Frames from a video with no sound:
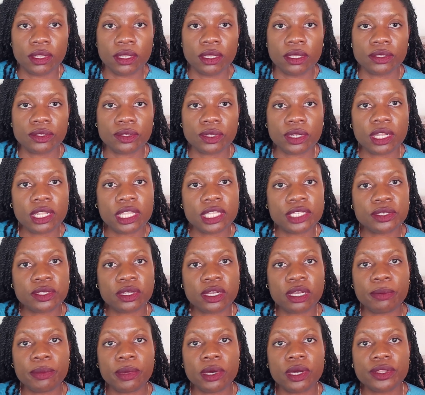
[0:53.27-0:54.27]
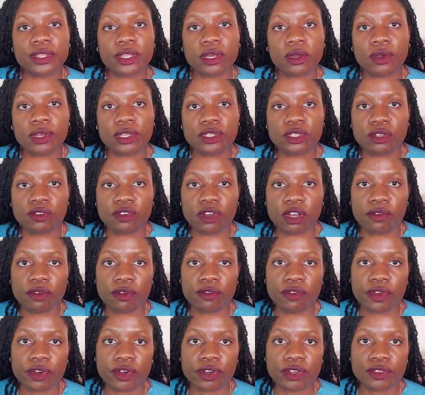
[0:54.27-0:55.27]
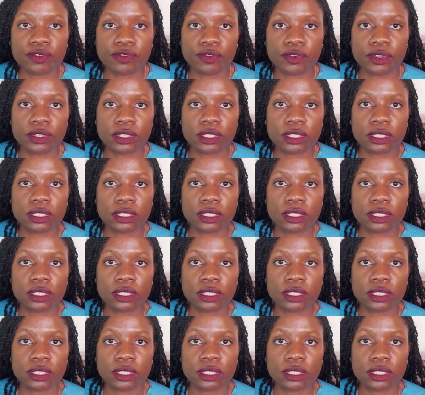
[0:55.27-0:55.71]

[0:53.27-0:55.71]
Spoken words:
So now let's talk about the cause of Cavovarus foot.